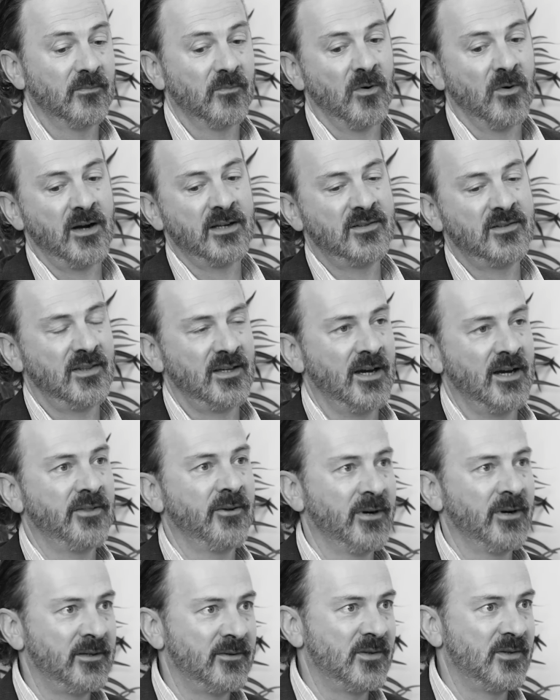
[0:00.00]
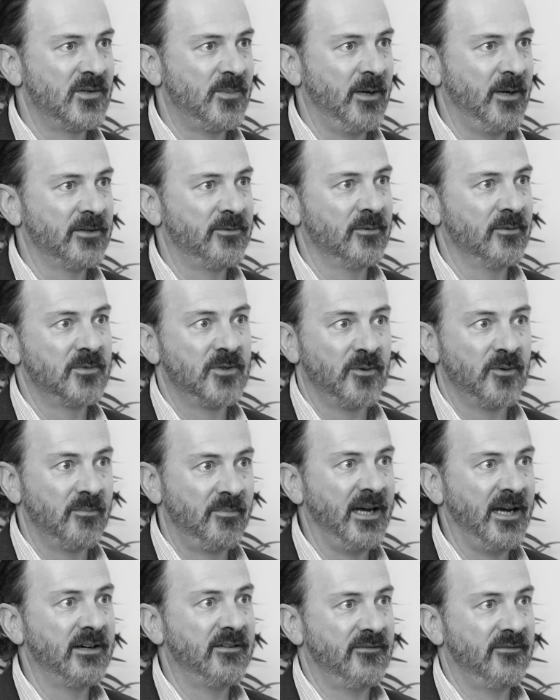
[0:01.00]
right to the other end of the spectrum to
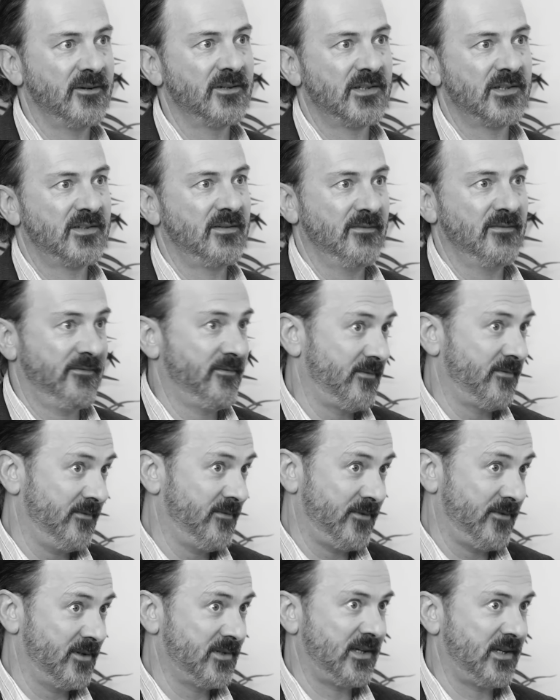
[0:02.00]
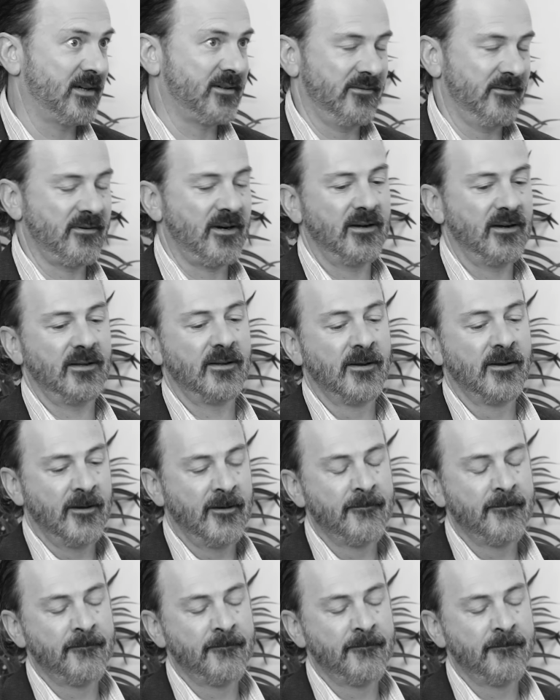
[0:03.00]
a bank for, for a second, right?